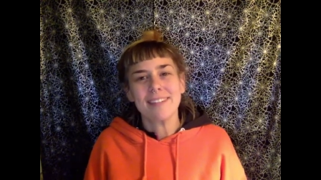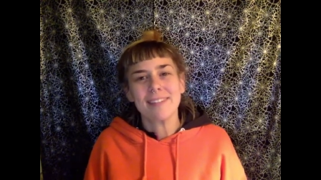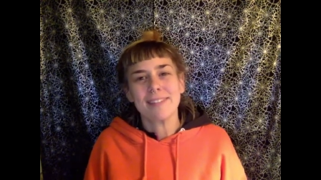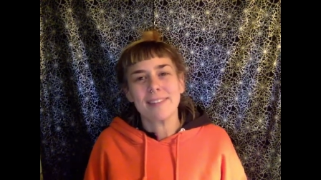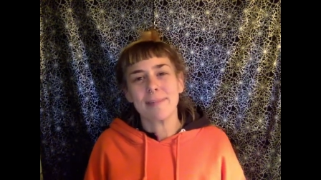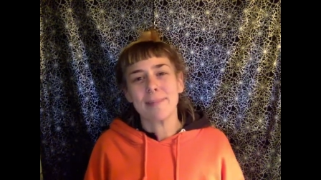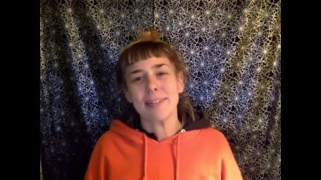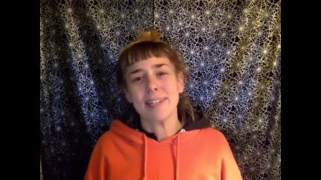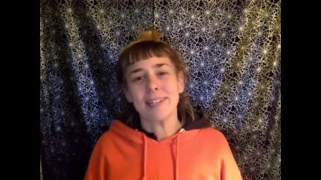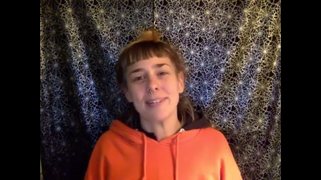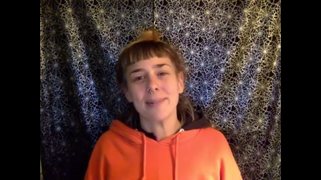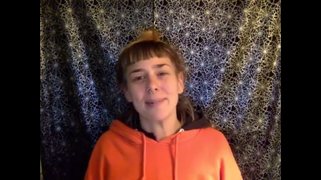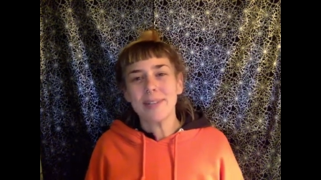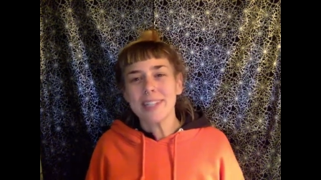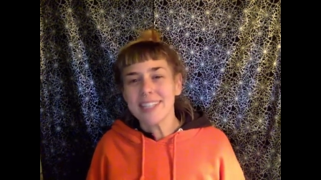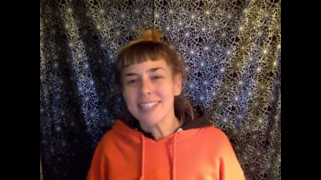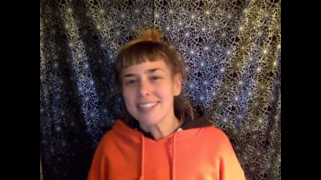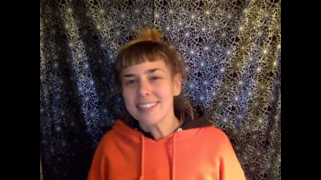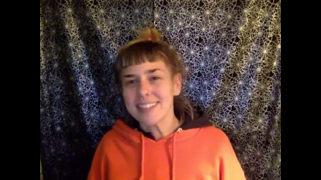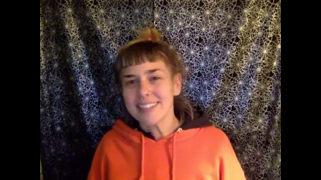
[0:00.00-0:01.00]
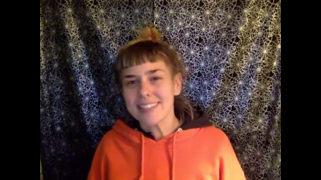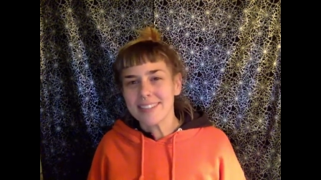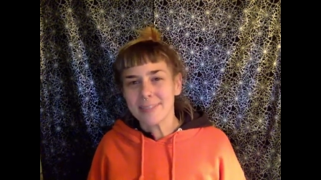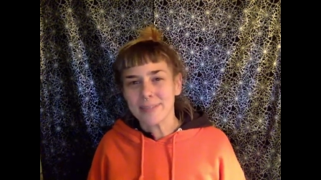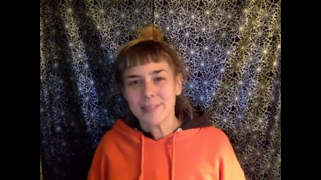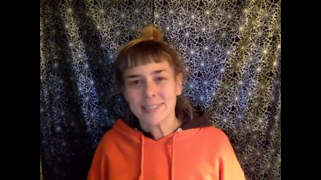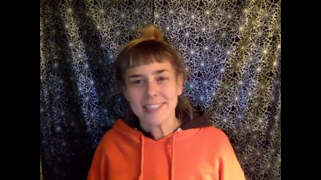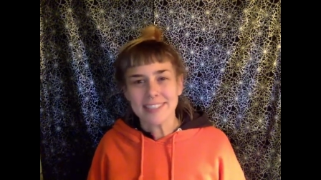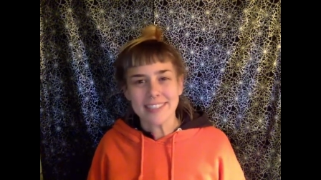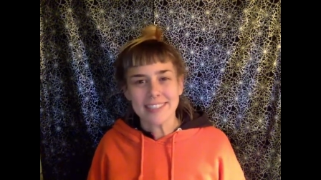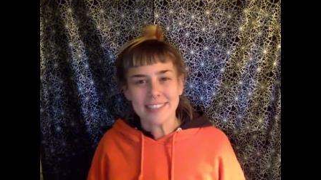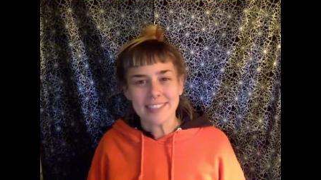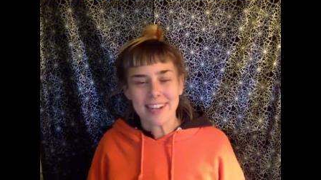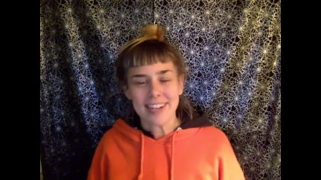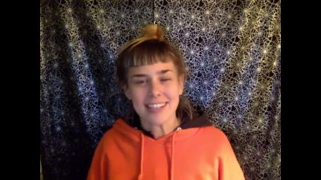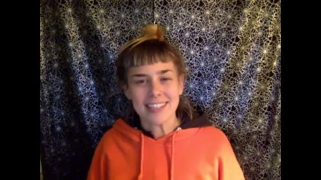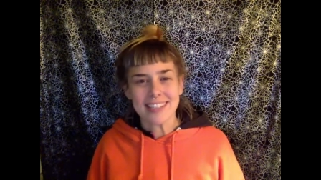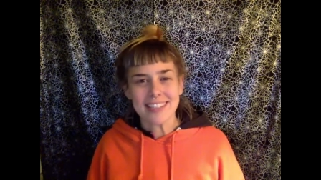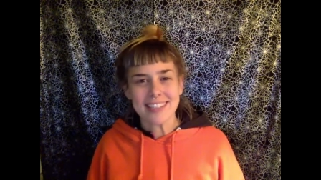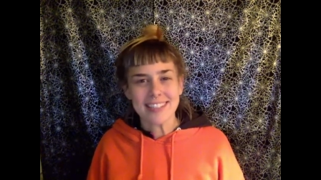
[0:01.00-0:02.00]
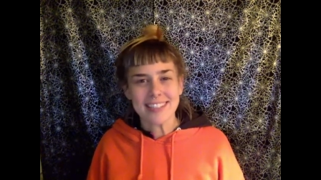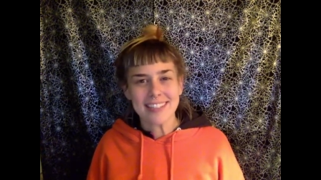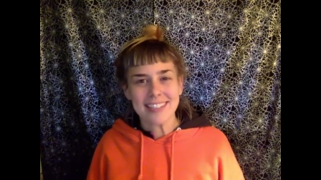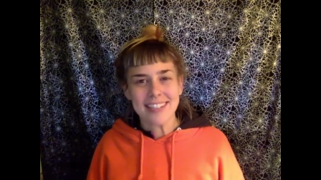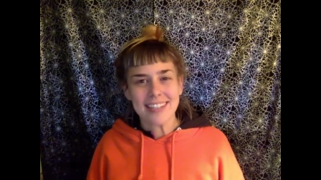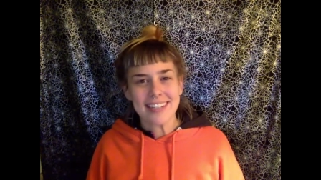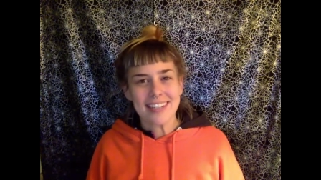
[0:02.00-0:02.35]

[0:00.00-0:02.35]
from annoyance or distress